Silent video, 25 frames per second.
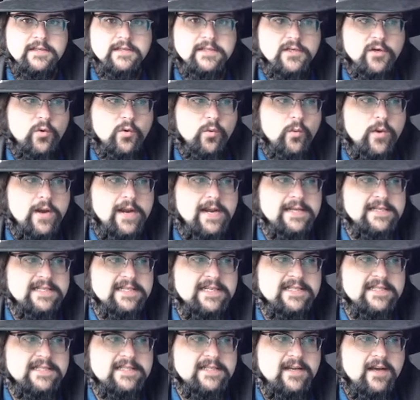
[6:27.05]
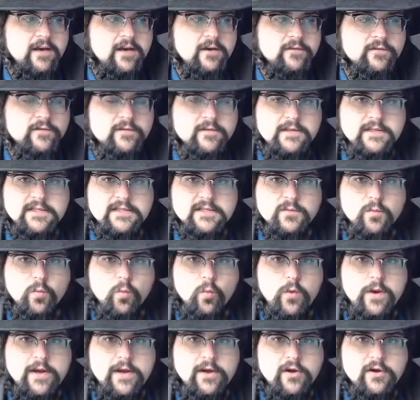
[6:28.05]
crazy stuff, this
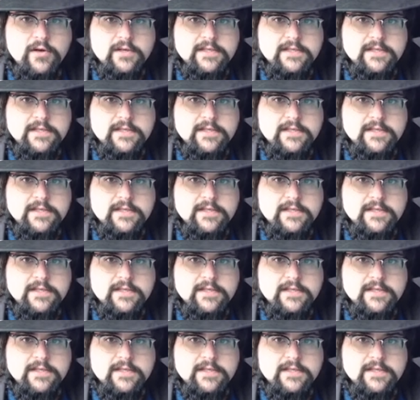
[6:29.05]
weird